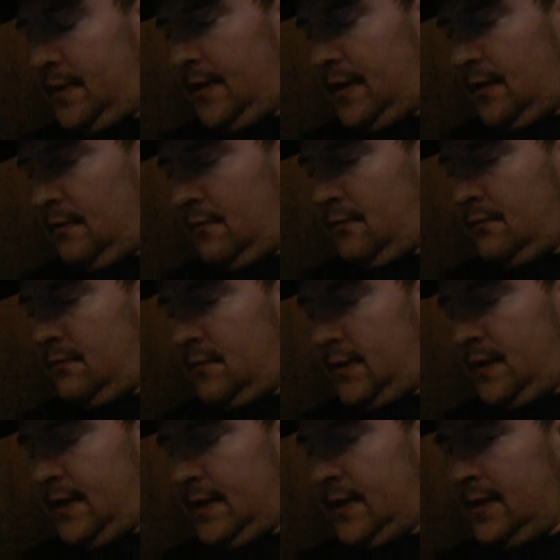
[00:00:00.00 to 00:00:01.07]
you know,
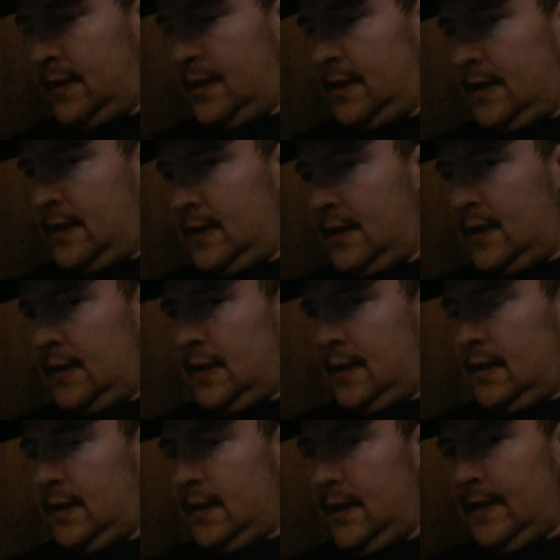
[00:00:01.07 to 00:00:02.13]
like,
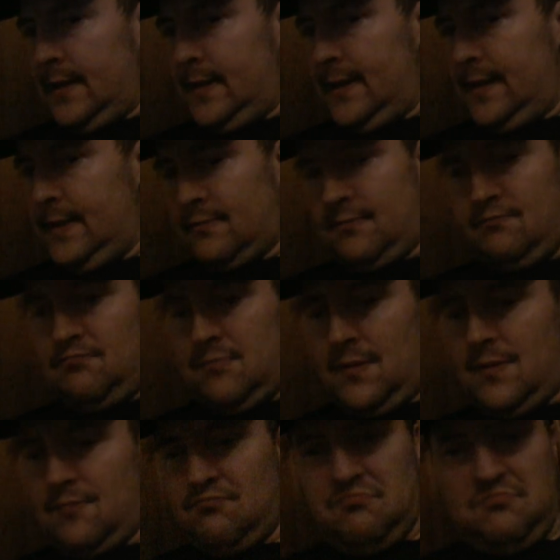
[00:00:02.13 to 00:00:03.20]
and
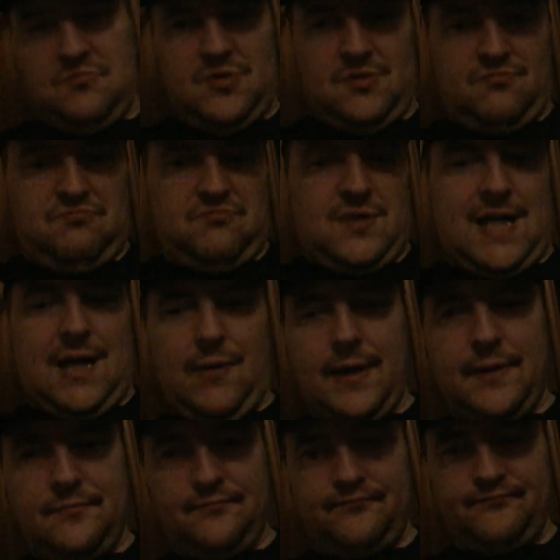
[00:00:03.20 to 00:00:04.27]
can't
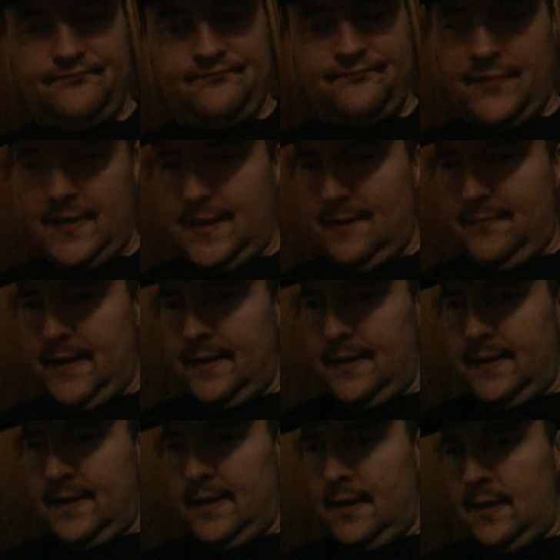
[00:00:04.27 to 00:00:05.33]
wait. You know what I
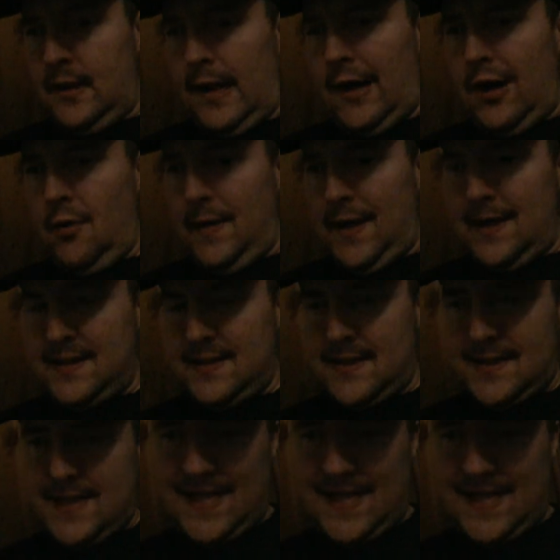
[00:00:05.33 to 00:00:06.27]
mean? I hope it has the